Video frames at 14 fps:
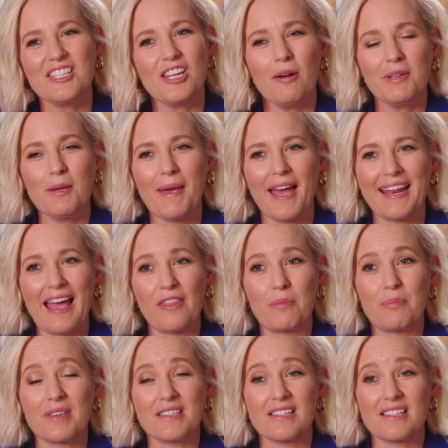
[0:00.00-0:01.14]
Tell me about how the
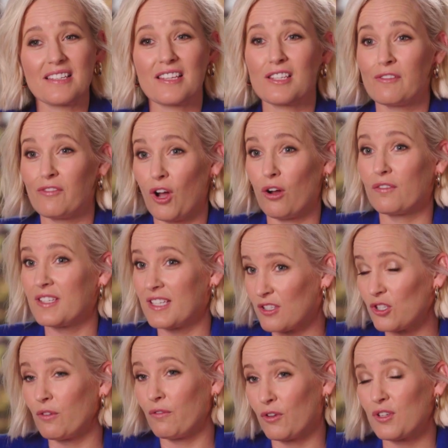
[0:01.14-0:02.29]
business has evolved
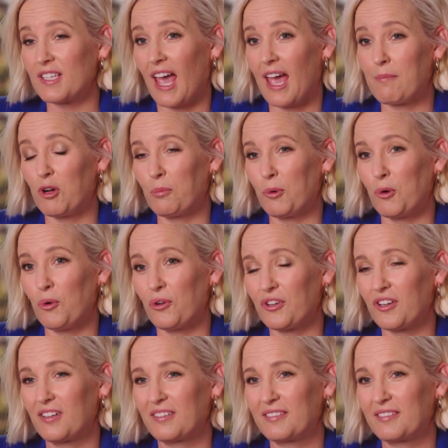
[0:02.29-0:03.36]
since you first came on board.